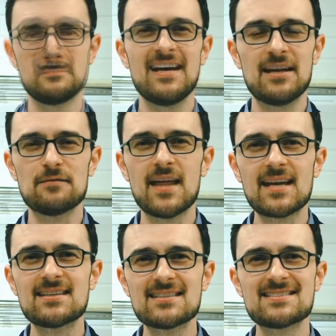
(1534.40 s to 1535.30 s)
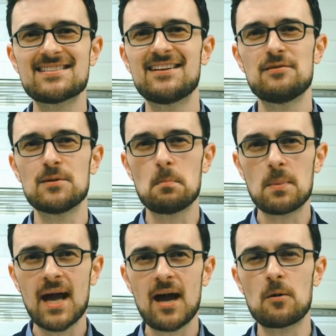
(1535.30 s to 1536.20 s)
And if that doesn't tell you the
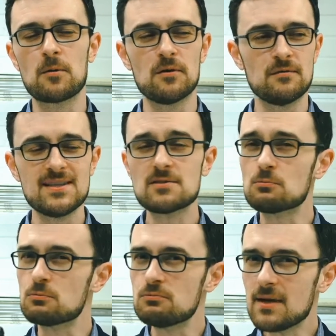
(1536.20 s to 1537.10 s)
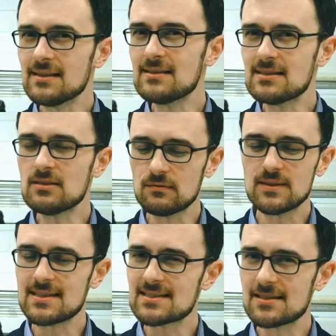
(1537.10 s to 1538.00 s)
power of this
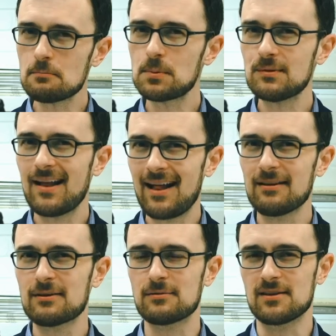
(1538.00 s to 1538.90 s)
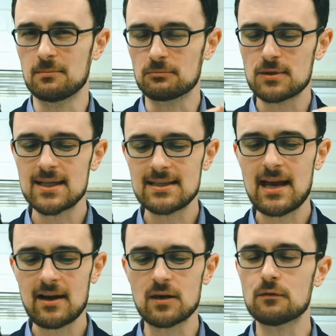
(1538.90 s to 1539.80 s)
relatively simple algorithm written
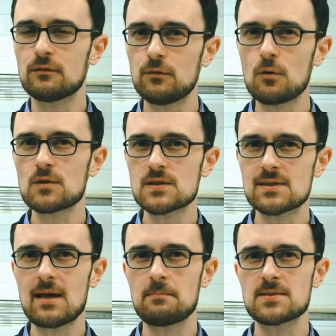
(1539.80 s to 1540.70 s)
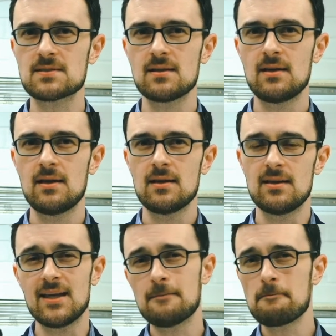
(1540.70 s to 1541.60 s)
out in 4 steps
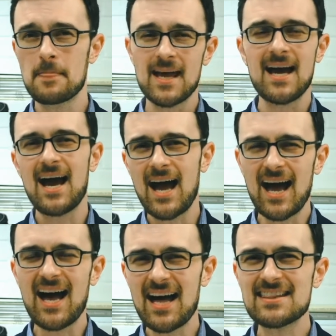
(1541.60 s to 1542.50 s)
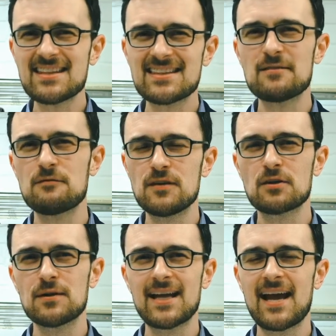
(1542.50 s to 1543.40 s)
that, other than
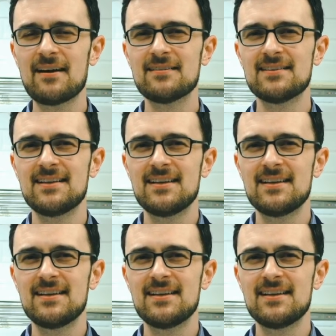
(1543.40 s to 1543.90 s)
figuring out